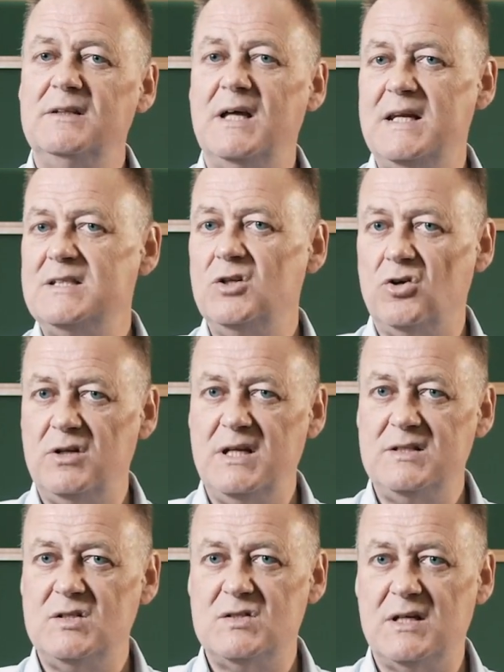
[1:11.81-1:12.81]
That is not
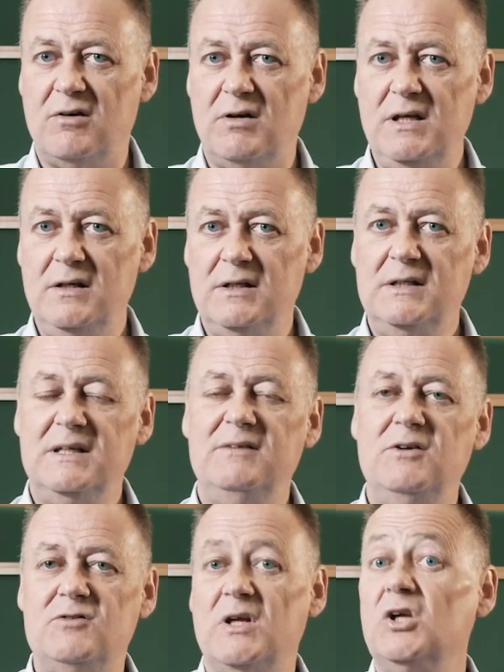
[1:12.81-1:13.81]
necessary.
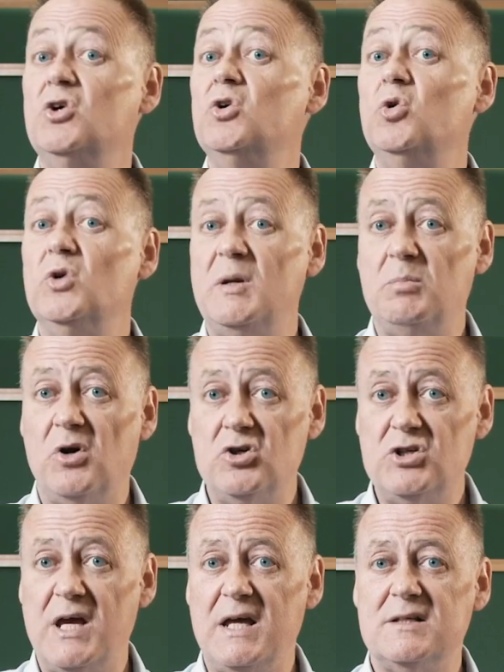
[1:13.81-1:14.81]
If you've done a good audit
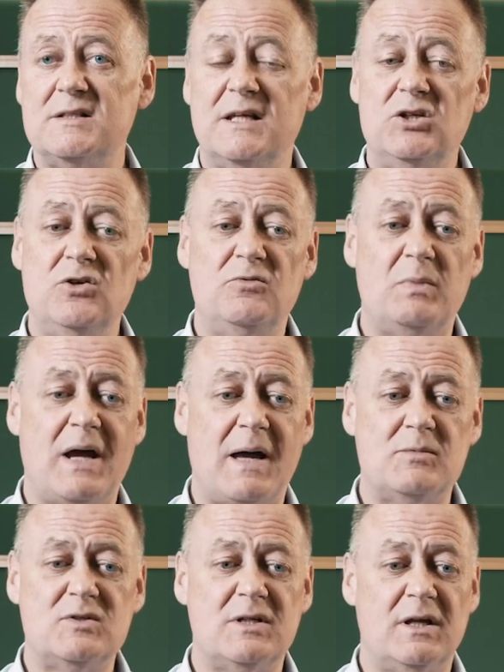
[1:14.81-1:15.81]
project and you've
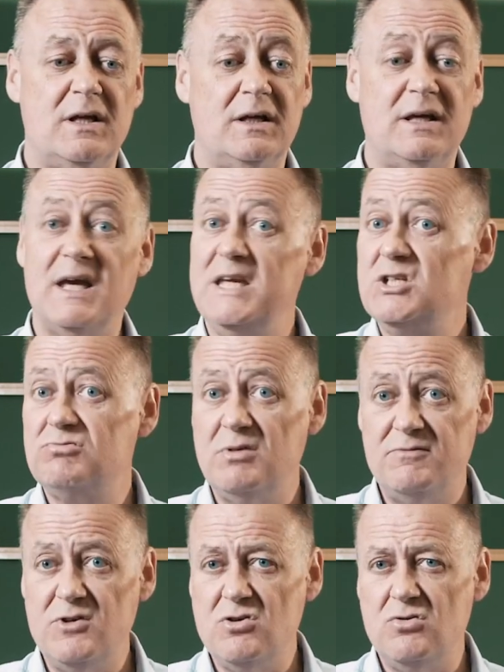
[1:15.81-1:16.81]
perhaps done a case
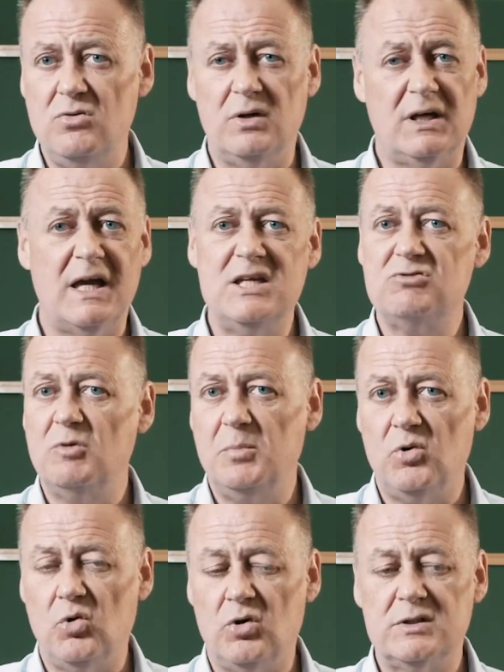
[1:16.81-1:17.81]
review, a case
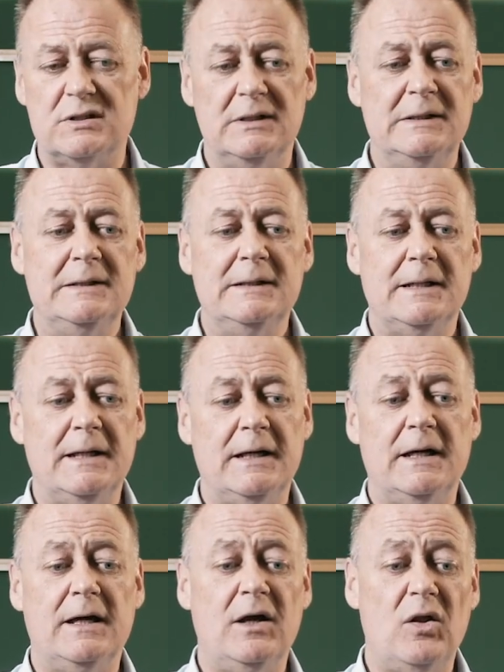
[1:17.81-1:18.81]
report,
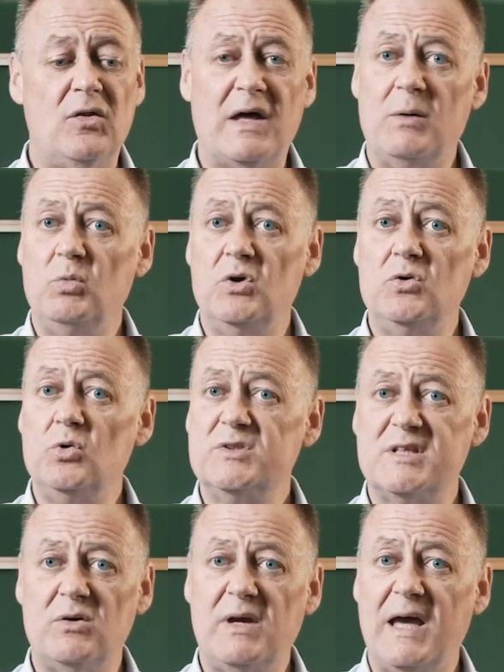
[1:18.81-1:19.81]
that would
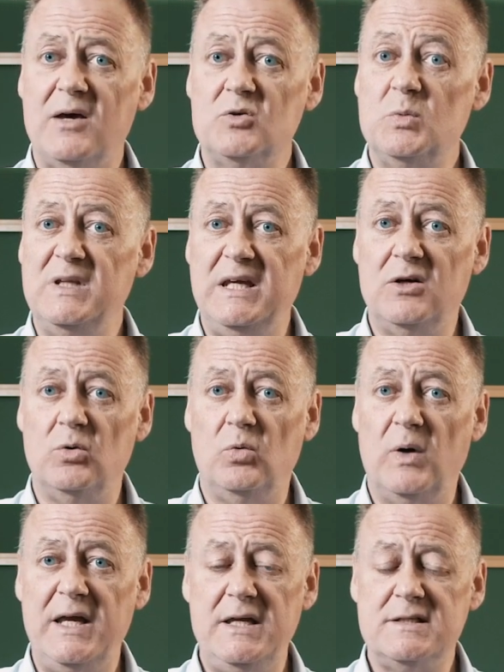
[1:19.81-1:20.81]
also count with equal
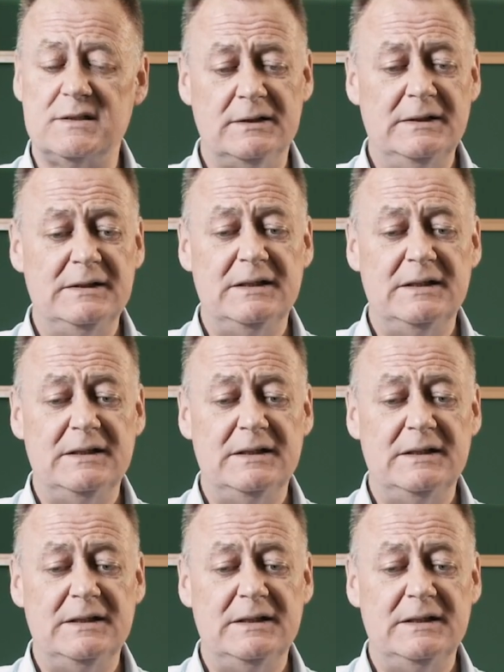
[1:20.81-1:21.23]
weight.